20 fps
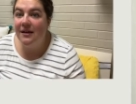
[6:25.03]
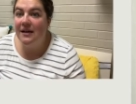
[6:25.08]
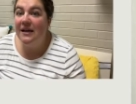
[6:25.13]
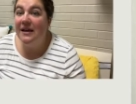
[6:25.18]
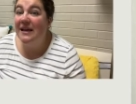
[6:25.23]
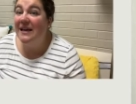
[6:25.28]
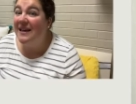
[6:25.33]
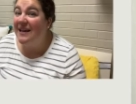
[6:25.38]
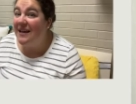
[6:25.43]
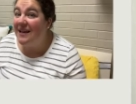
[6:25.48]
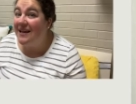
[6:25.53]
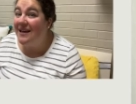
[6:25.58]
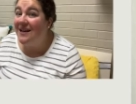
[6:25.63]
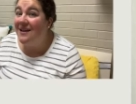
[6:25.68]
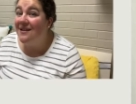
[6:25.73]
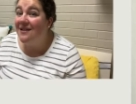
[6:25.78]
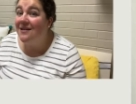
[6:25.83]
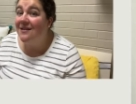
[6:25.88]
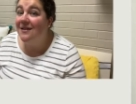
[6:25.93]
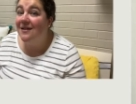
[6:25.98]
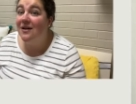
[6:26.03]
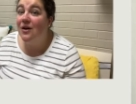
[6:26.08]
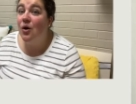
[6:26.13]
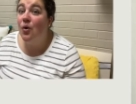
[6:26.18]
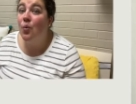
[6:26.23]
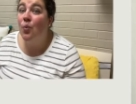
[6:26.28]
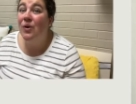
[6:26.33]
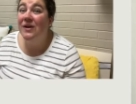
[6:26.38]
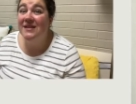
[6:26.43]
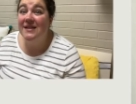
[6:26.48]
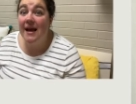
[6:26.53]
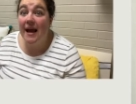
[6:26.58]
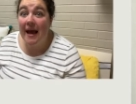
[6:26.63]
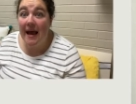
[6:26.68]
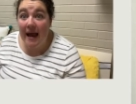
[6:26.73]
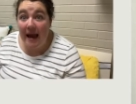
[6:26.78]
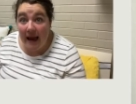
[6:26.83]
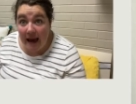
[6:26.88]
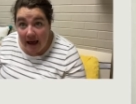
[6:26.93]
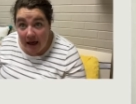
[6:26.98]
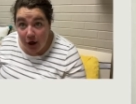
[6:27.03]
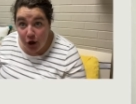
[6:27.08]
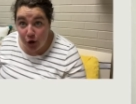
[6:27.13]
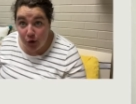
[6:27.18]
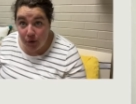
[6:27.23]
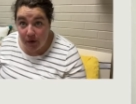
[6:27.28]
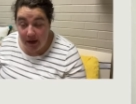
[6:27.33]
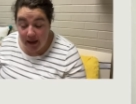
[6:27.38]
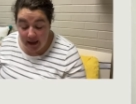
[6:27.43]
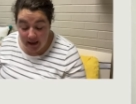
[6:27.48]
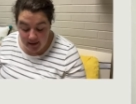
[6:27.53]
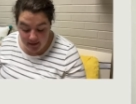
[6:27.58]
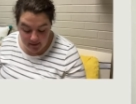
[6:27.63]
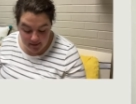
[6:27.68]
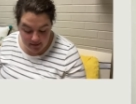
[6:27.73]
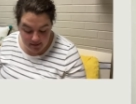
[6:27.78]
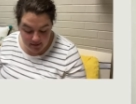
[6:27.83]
He was angry.